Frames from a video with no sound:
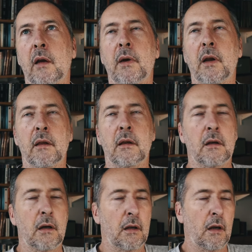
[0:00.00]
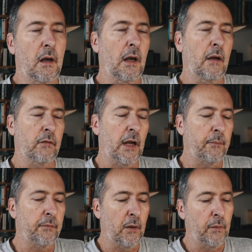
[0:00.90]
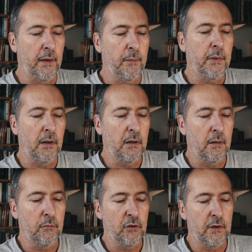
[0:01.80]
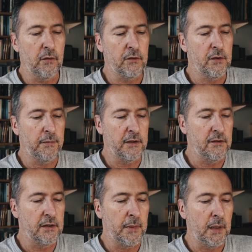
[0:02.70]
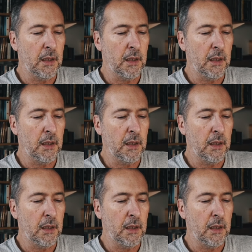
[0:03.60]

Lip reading: but I think I haven't kept up with it, but I'm sure they've got something similar.